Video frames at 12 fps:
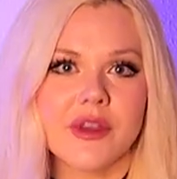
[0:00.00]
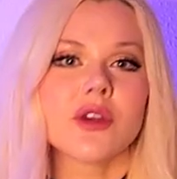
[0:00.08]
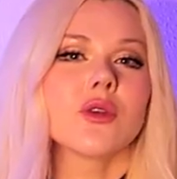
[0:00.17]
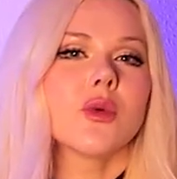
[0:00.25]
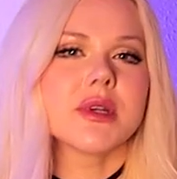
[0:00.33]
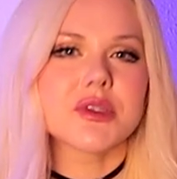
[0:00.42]
You can
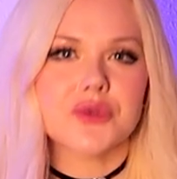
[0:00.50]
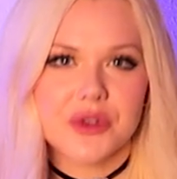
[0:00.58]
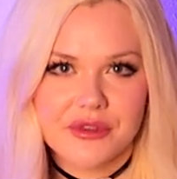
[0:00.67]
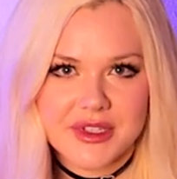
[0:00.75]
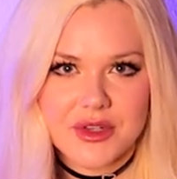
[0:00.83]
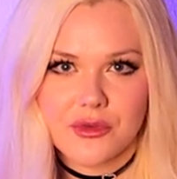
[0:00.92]
always
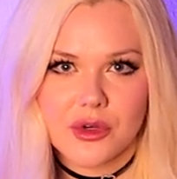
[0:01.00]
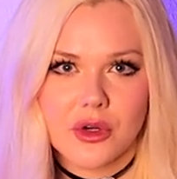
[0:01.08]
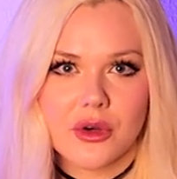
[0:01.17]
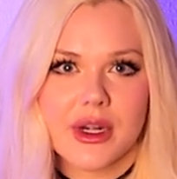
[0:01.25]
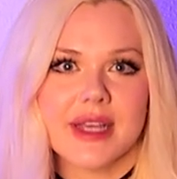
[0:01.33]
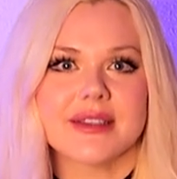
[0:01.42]
revisit
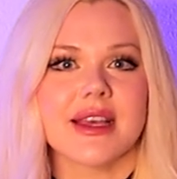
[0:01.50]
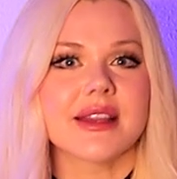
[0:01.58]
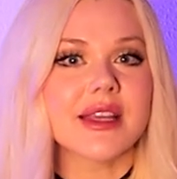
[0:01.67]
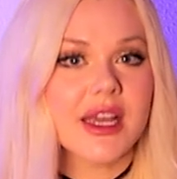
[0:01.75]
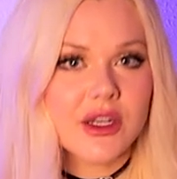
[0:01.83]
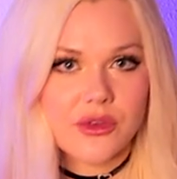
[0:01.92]
recordings at
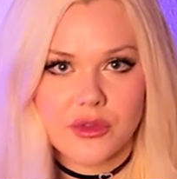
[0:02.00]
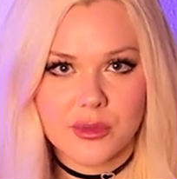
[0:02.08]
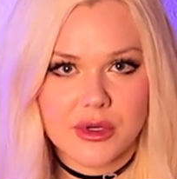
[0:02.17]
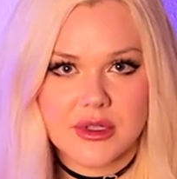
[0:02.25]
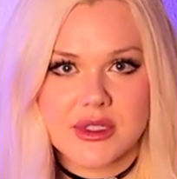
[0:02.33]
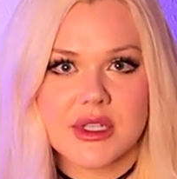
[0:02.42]
the end of the
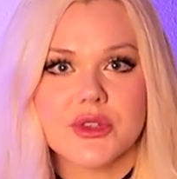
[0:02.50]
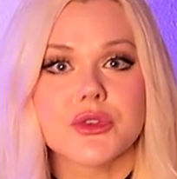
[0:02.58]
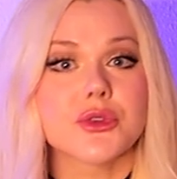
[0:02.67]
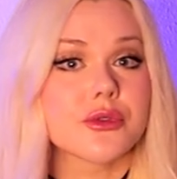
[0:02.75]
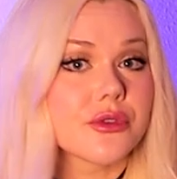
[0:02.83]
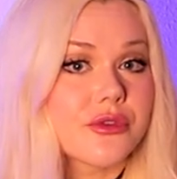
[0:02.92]
process
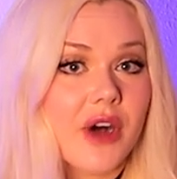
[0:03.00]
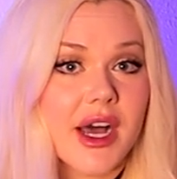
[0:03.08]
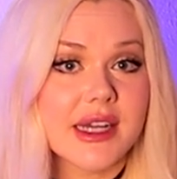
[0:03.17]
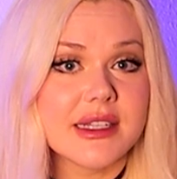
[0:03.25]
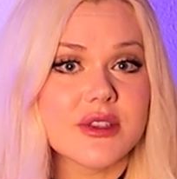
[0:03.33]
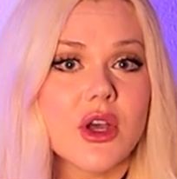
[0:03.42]
to
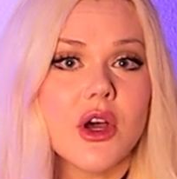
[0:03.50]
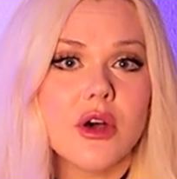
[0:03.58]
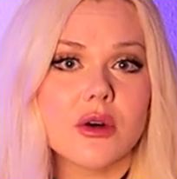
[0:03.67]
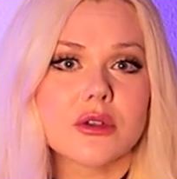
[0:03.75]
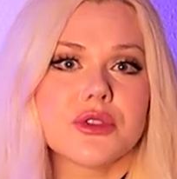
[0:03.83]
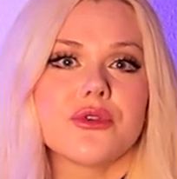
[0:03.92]
revise
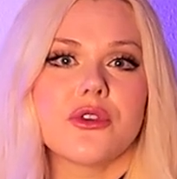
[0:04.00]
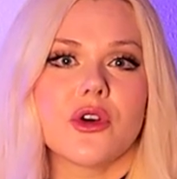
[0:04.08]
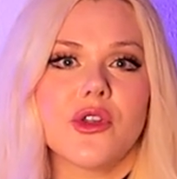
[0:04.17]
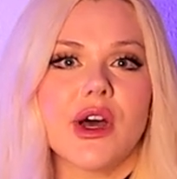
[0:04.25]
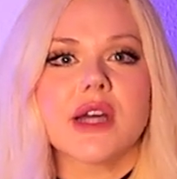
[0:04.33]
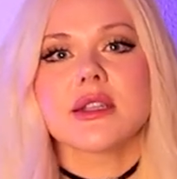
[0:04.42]
or to
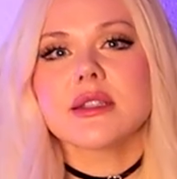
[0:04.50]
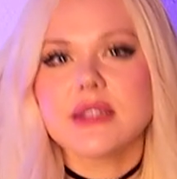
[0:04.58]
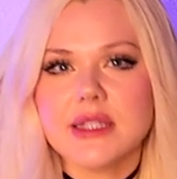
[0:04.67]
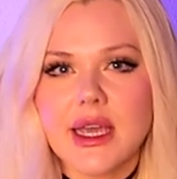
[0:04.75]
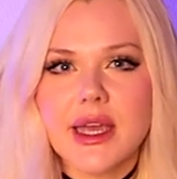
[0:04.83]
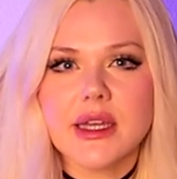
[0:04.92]
further
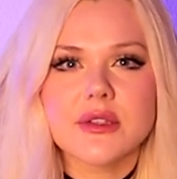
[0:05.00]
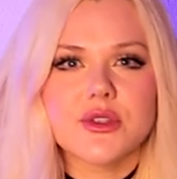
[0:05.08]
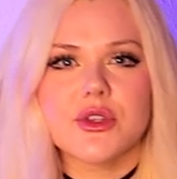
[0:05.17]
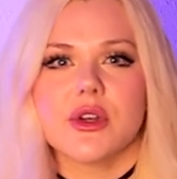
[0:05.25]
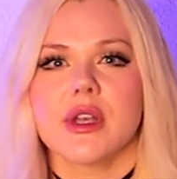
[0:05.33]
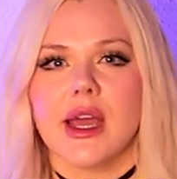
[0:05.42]
understand
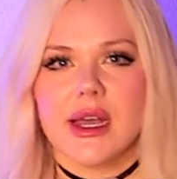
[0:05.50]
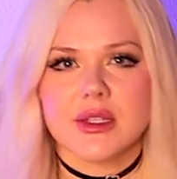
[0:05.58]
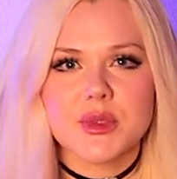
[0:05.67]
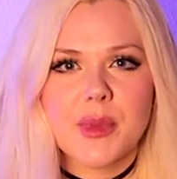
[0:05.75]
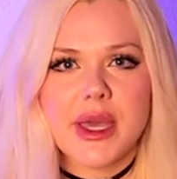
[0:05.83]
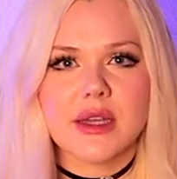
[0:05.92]
certain
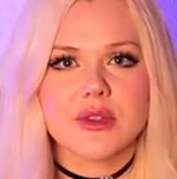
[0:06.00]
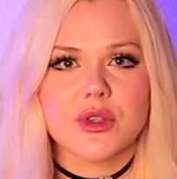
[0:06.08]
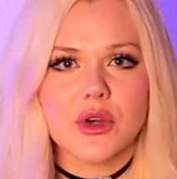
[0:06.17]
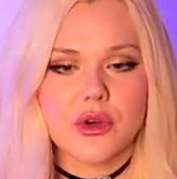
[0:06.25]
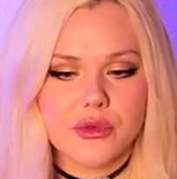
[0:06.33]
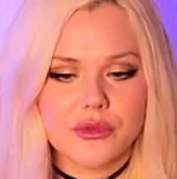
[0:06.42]
aspects
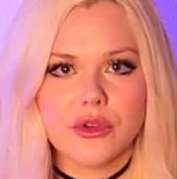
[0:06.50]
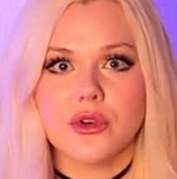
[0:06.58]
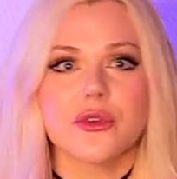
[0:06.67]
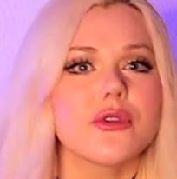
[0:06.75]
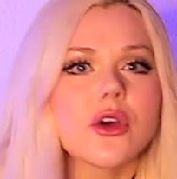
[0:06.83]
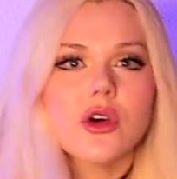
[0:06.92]
of, you know,
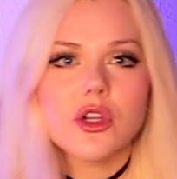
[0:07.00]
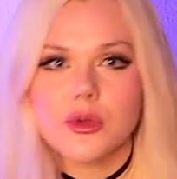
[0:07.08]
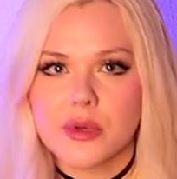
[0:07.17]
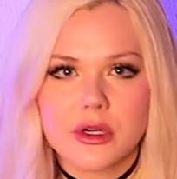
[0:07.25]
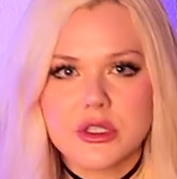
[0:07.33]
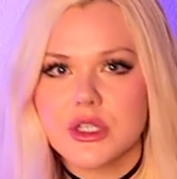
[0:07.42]
vocal
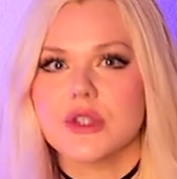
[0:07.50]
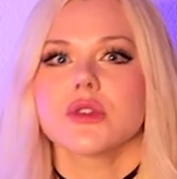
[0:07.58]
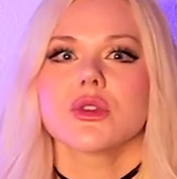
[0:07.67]
approaches or